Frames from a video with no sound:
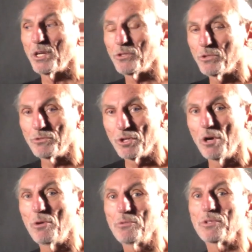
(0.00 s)
You
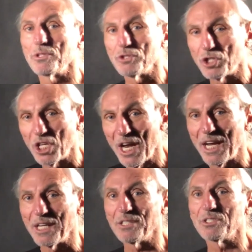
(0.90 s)
don't
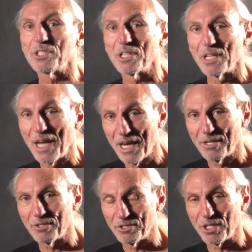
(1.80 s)
change
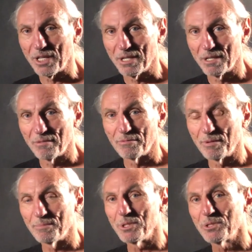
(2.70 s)
energy
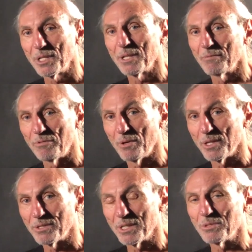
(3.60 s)
from music and
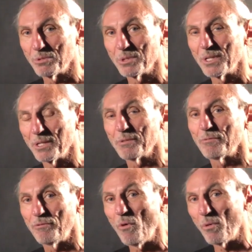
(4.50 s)
voice into another
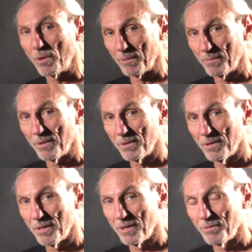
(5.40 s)
form
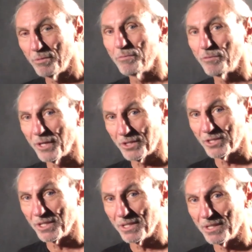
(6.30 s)
through
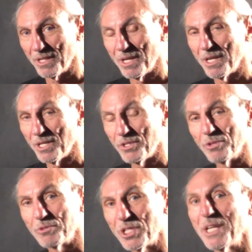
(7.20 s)
friction. You
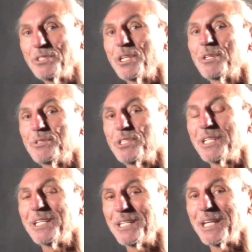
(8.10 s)
don't change
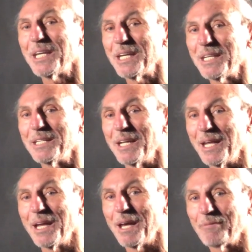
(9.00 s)
energy into heat
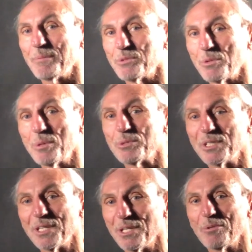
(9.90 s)
and have
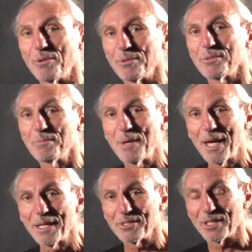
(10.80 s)
absorption in order to
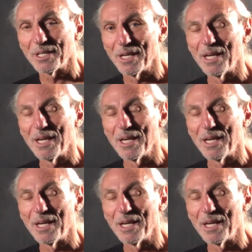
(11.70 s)
manage it.